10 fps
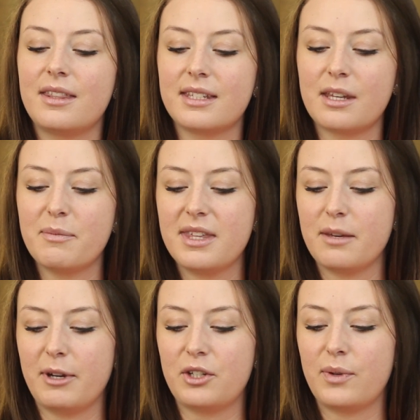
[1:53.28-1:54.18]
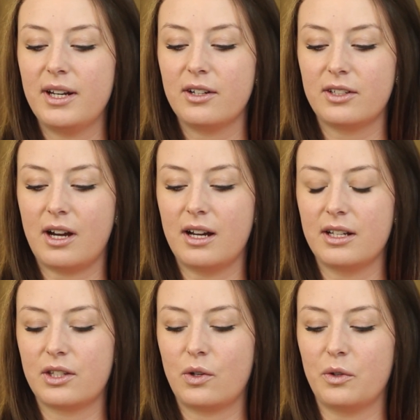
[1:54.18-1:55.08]
something that my trainer
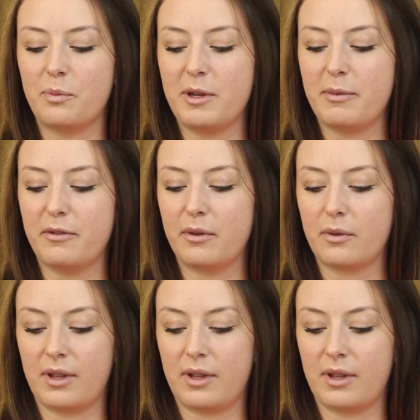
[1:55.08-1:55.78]
told me